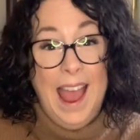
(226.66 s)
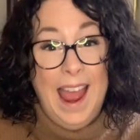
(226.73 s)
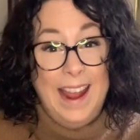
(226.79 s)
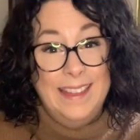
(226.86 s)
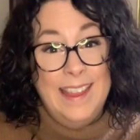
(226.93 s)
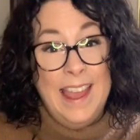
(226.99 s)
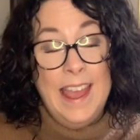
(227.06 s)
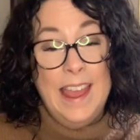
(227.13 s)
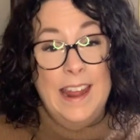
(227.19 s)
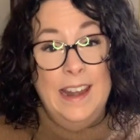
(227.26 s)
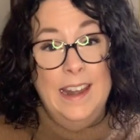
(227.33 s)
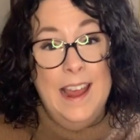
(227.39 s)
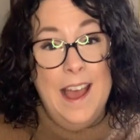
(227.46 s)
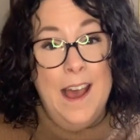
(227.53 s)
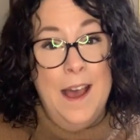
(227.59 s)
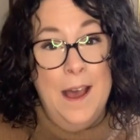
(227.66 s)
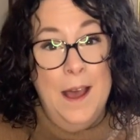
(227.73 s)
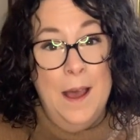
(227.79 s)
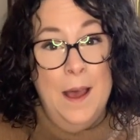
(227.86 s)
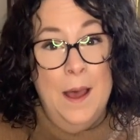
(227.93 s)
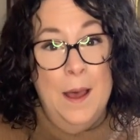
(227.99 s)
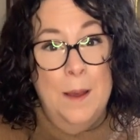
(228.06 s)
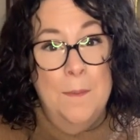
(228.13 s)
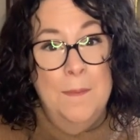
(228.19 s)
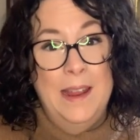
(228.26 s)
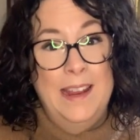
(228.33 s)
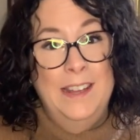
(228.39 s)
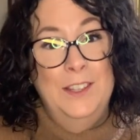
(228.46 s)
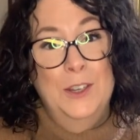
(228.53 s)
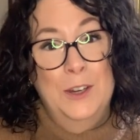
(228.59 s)
And then
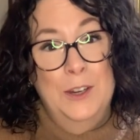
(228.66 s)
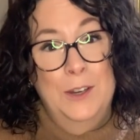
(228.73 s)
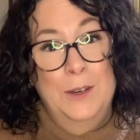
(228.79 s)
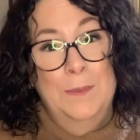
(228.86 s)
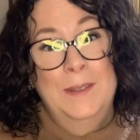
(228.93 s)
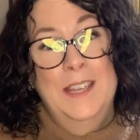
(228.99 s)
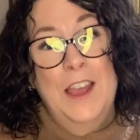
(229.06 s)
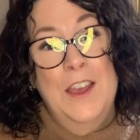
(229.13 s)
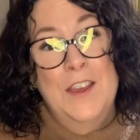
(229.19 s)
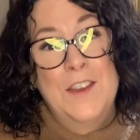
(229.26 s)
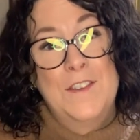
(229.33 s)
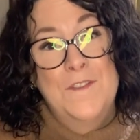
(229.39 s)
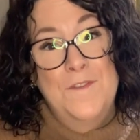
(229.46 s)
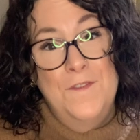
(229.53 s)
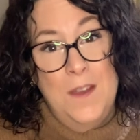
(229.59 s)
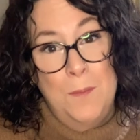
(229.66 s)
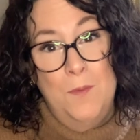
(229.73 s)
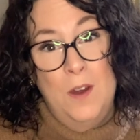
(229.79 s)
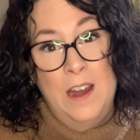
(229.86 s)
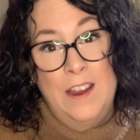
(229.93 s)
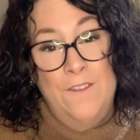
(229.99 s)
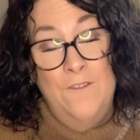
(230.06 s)
in terms of February